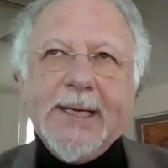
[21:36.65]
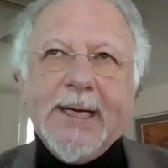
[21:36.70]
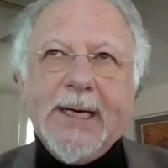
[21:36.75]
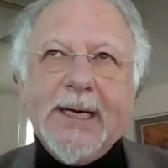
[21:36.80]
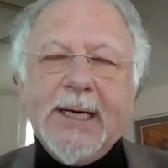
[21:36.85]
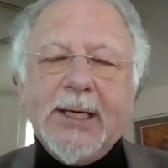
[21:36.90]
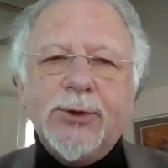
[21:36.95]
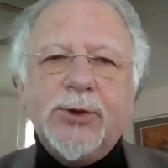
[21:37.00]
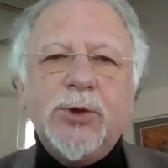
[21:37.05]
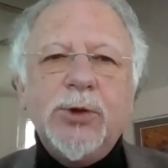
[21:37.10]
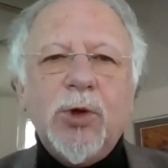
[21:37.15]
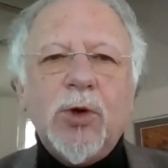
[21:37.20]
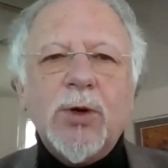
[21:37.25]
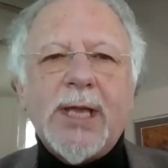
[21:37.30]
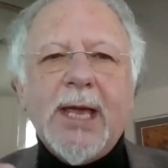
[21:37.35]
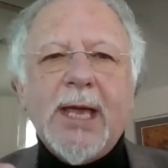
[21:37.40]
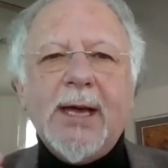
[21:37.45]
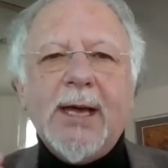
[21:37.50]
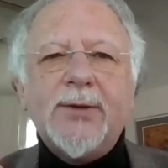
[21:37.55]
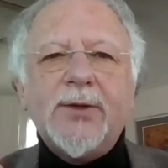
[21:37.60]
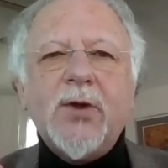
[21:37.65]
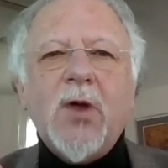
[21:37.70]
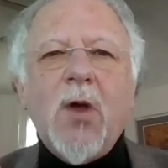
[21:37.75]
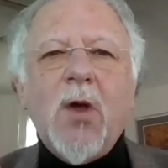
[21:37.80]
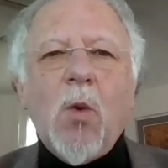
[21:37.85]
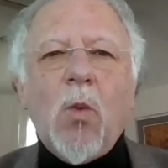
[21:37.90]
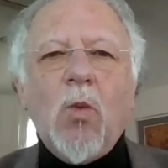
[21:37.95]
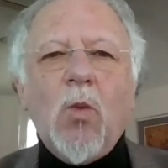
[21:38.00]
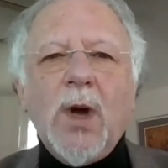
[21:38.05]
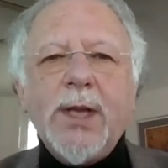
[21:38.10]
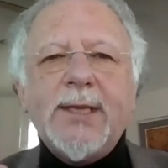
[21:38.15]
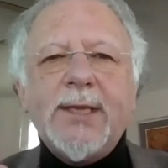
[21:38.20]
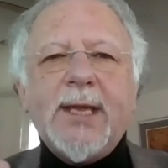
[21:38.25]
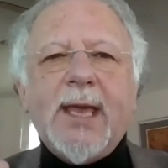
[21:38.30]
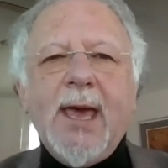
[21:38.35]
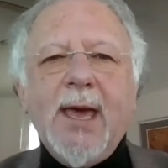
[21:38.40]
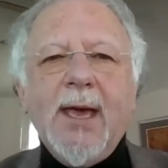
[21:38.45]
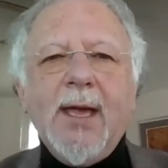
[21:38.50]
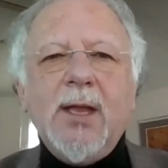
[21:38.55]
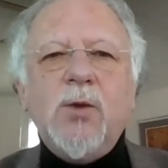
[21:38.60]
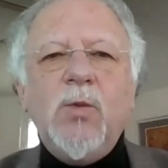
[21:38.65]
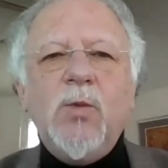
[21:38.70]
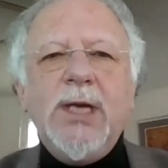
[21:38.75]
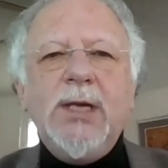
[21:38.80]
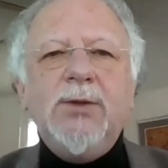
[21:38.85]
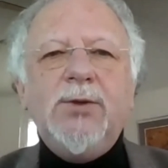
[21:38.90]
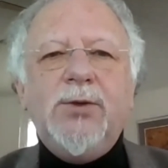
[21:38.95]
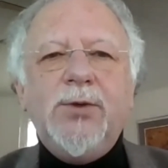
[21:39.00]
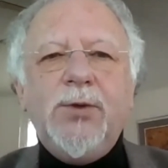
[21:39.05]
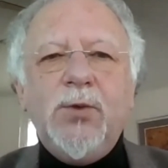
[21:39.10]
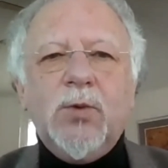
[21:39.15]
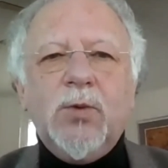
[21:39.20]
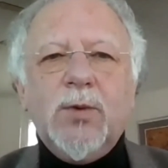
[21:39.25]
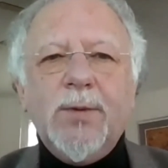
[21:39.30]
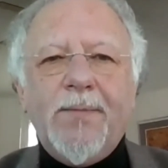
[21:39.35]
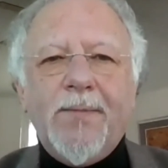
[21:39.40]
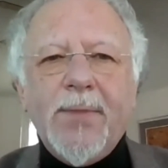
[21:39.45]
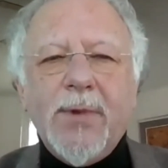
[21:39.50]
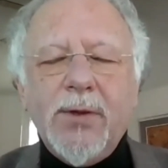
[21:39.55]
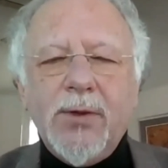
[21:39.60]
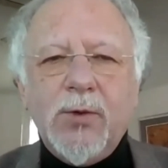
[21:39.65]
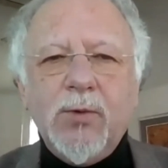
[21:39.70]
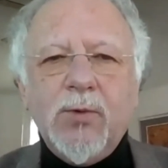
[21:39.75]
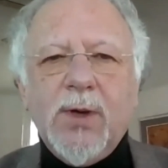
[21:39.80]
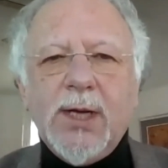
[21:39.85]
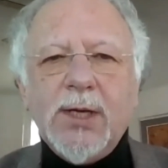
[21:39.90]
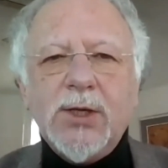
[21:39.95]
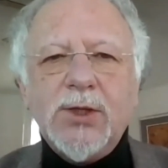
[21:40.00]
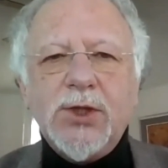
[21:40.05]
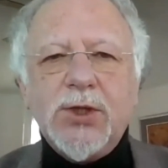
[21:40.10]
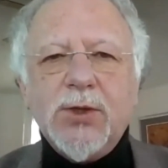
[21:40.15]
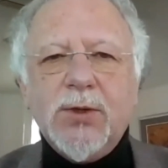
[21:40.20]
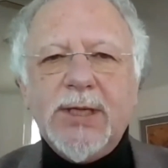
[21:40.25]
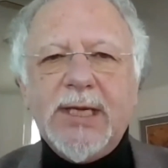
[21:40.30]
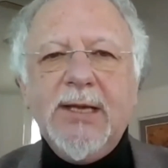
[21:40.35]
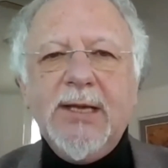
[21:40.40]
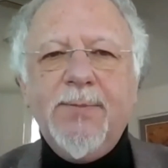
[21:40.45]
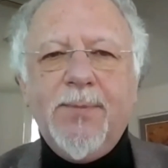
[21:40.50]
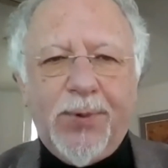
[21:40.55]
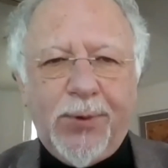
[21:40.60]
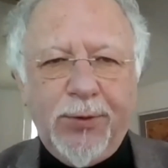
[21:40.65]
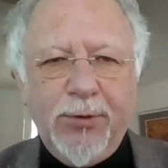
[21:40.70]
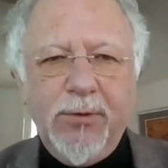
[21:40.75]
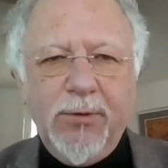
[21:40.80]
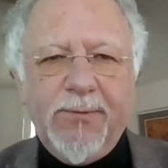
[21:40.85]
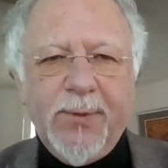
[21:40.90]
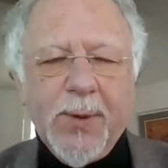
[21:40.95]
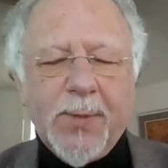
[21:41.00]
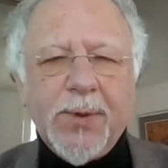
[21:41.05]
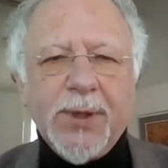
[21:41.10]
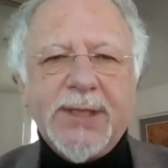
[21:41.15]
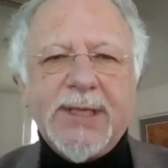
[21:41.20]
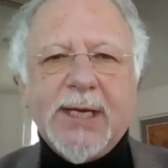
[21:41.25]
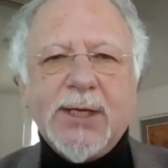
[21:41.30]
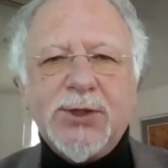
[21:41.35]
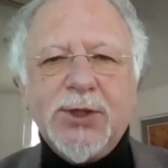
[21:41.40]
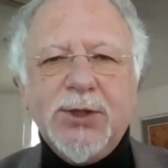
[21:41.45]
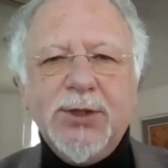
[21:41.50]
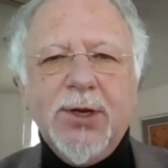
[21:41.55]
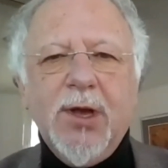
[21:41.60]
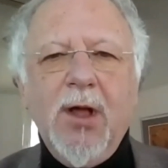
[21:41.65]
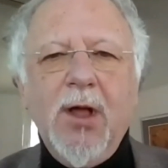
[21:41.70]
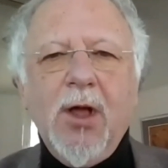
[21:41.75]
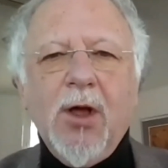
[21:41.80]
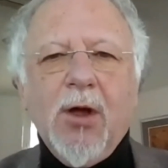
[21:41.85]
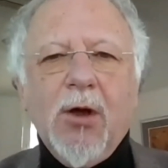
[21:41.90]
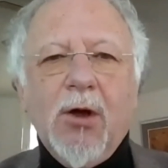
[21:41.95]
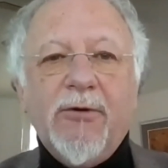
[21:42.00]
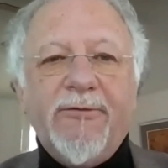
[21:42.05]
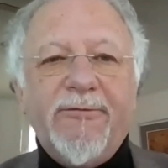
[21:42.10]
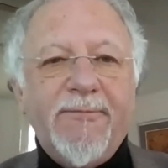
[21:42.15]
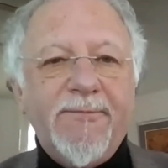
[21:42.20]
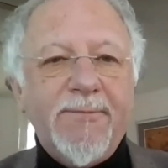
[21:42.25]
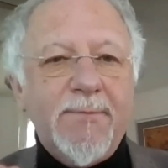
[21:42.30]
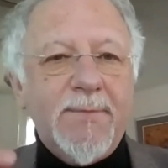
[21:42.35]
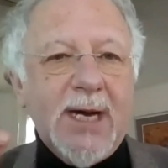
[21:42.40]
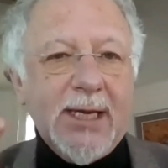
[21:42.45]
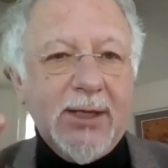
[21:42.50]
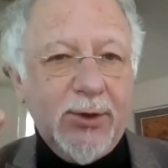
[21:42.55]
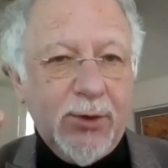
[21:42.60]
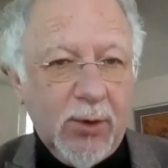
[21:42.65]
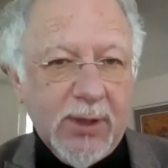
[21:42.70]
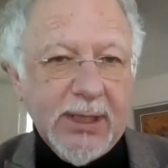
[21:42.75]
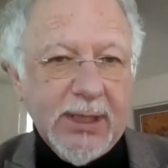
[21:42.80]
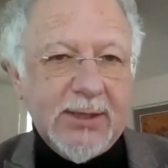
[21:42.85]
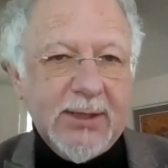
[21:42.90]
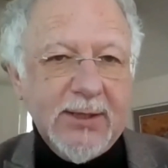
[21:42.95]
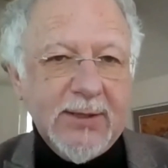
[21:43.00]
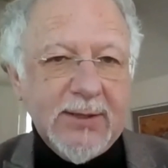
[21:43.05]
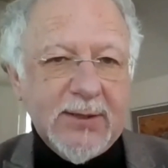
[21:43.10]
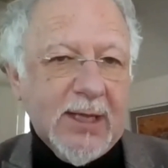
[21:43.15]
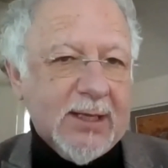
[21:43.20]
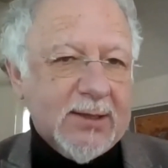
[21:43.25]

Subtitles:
to look at what can we do to actually improve the protection of minorities.